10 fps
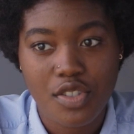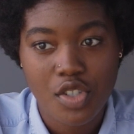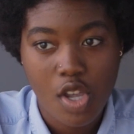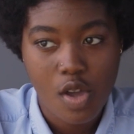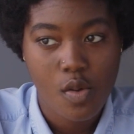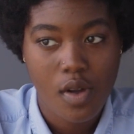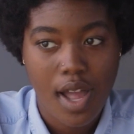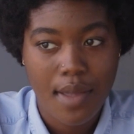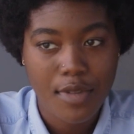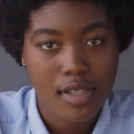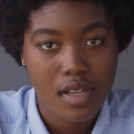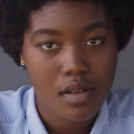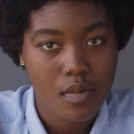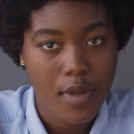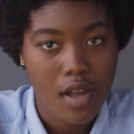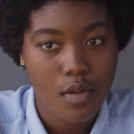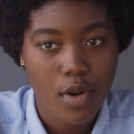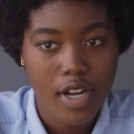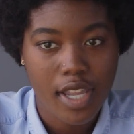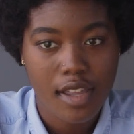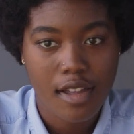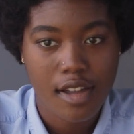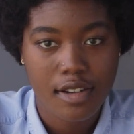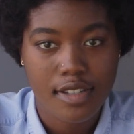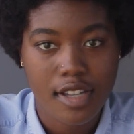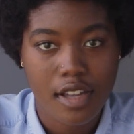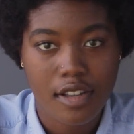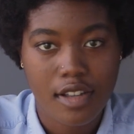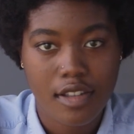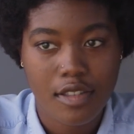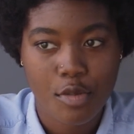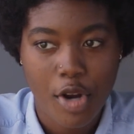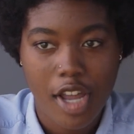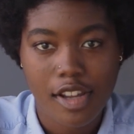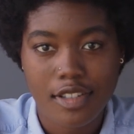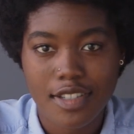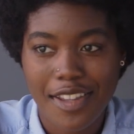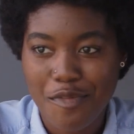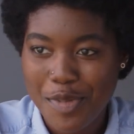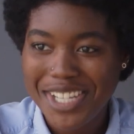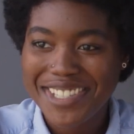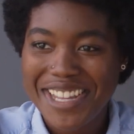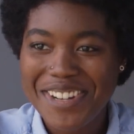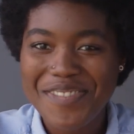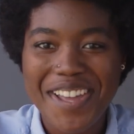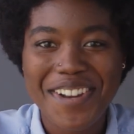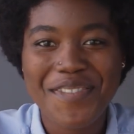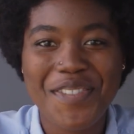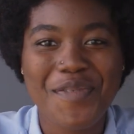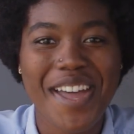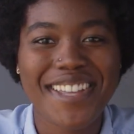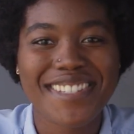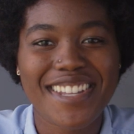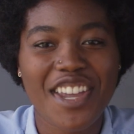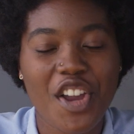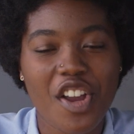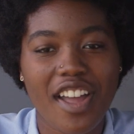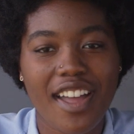So I'm excited about working on Asana, the product, and I've been excited about it for the past year